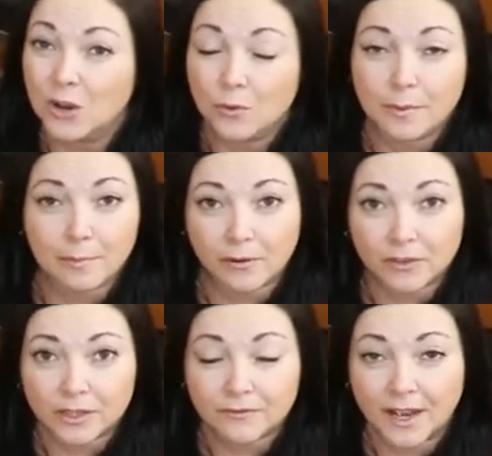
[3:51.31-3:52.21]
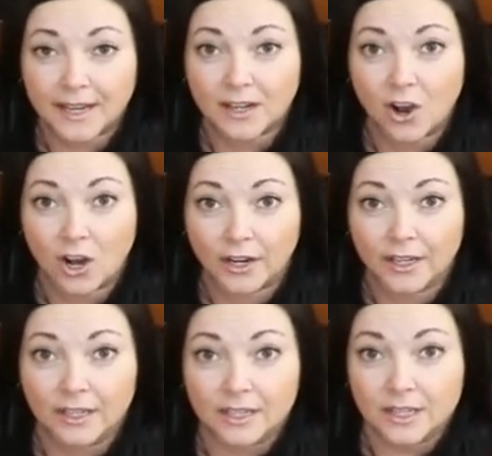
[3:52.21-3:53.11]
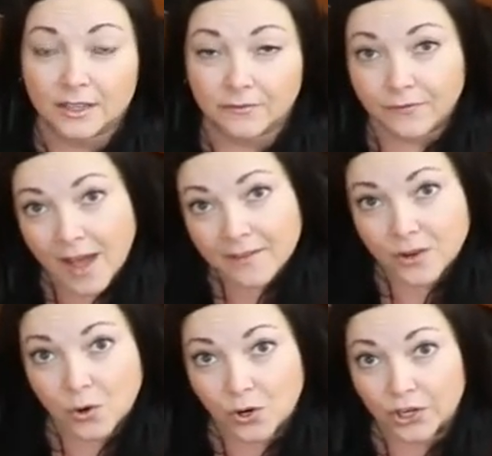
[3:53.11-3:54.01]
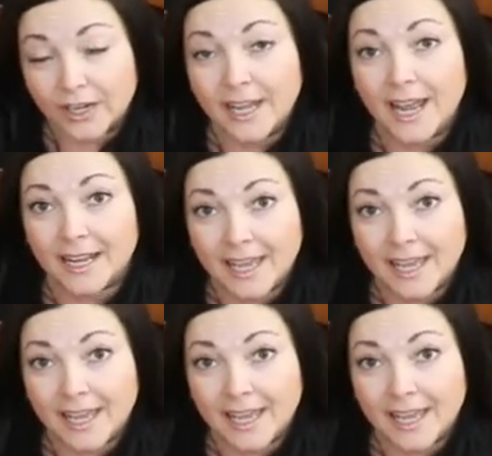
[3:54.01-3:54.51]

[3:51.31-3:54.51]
would be perfectly fine on the 5 cord, and